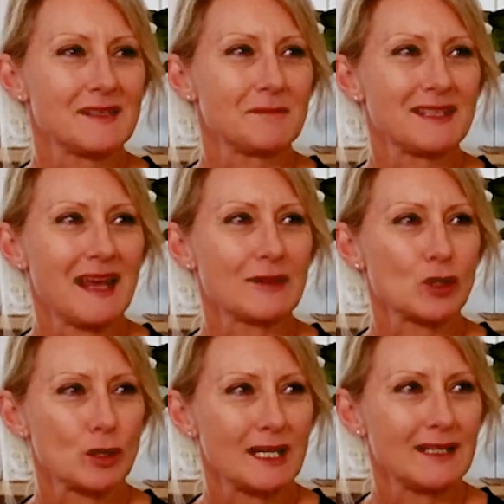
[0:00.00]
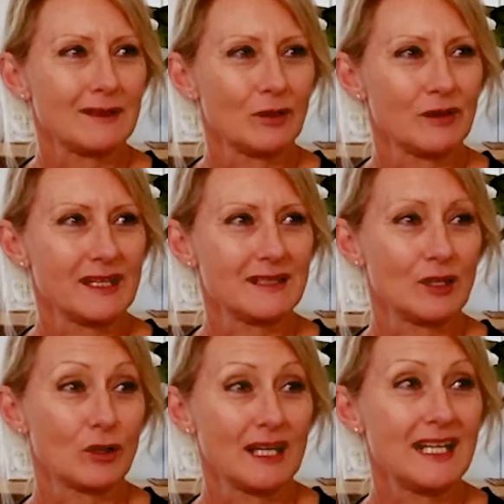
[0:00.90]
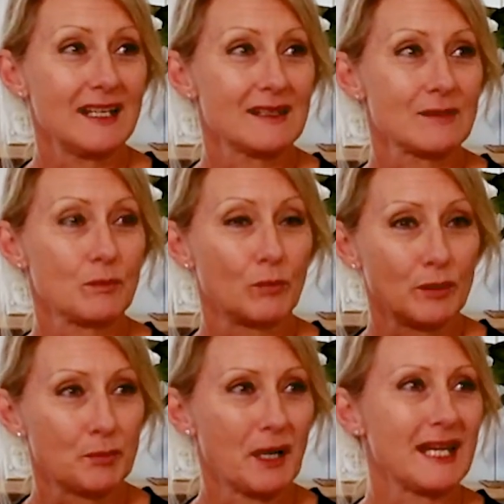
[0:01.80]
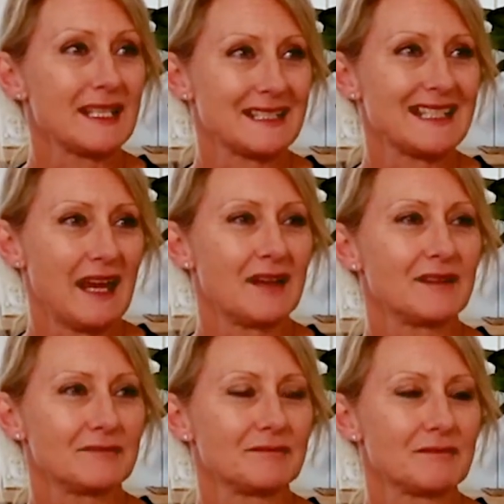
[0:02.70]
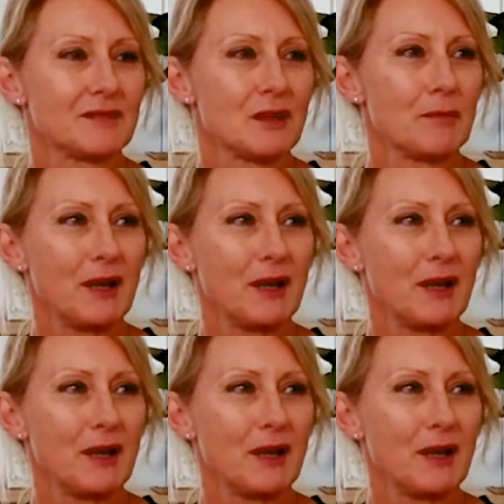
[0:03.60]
that treat all these ingredients will break it down. So by